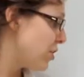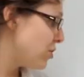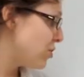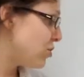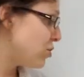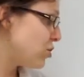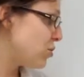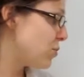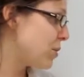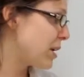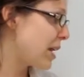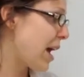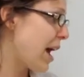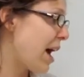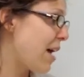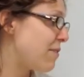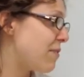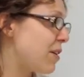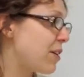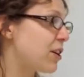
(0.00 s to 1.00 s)
you do want to
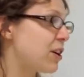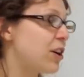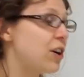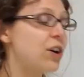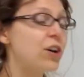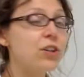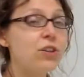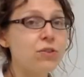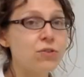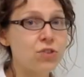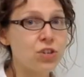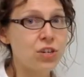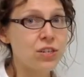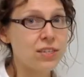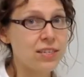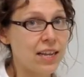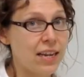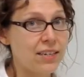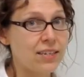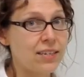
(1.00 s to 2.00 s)
have a conclusion
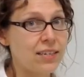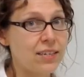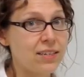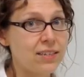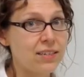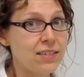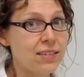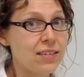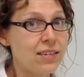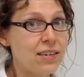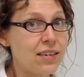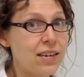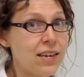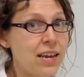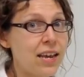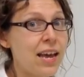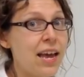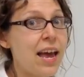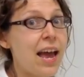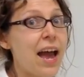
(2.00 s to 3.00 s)
sentence.
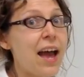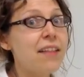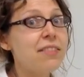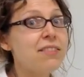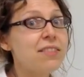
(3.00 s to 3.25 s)
And